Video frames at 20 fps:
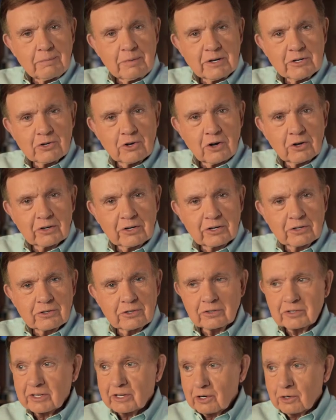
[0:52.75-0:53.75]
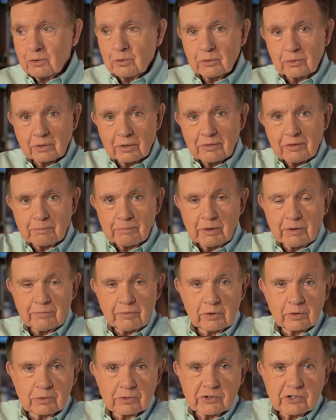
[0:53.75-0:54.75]
to be talking to the owner of the
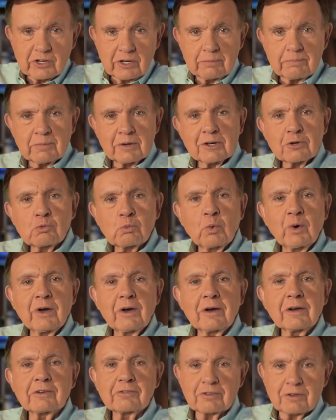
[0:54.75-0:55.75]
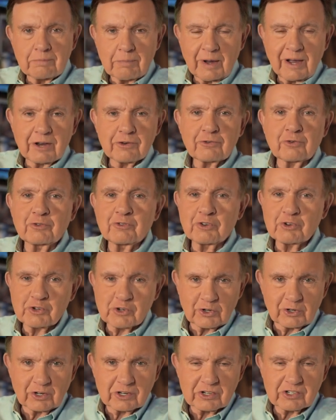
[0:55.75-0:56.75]
Buffalo Chip as well as the pastor of the
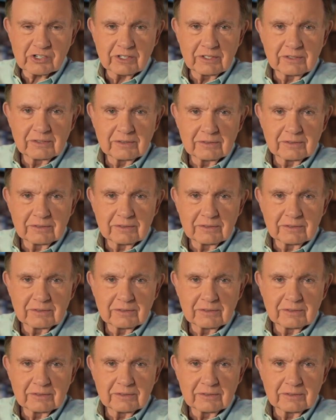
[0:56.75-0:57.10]
church.